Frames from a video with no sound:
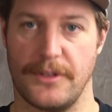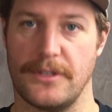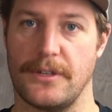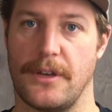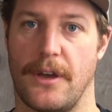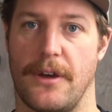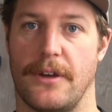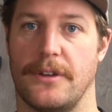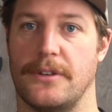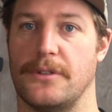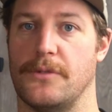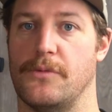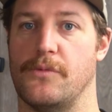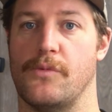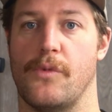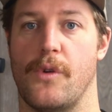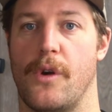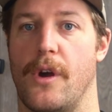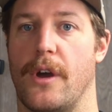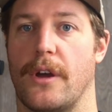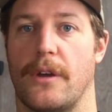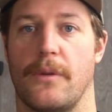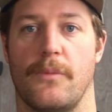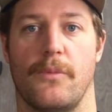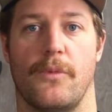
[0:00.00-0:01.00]
it's going to
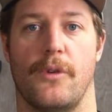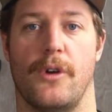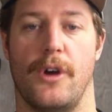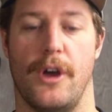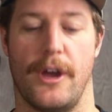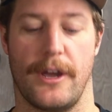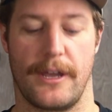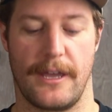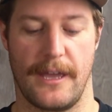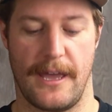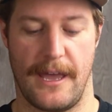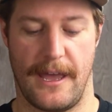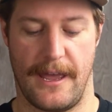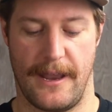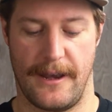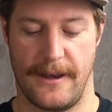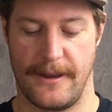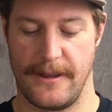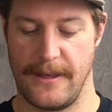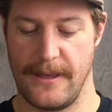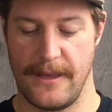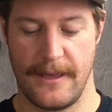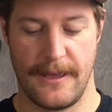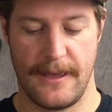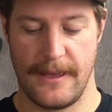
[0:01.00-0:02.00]
work,
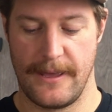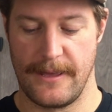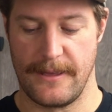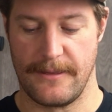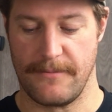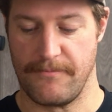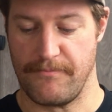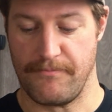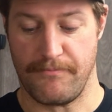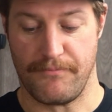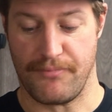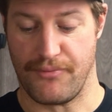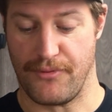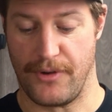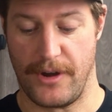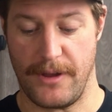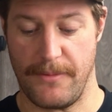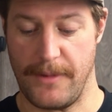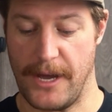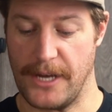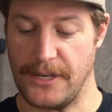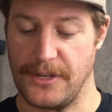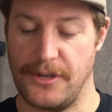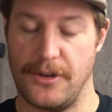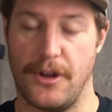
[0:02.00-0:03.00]
and pretty
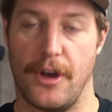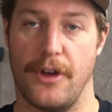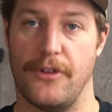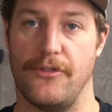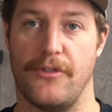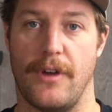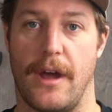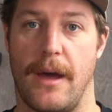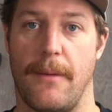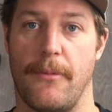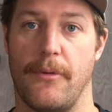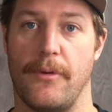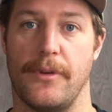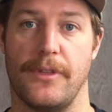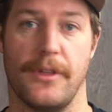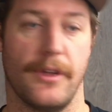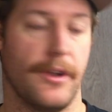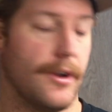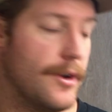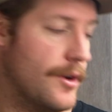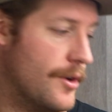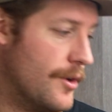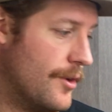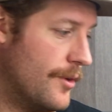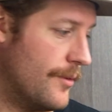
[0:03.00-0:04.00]
much no drama with
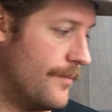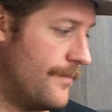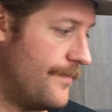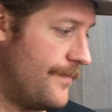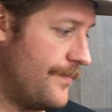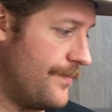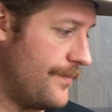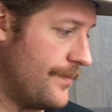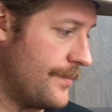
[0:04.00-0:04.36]
it at all.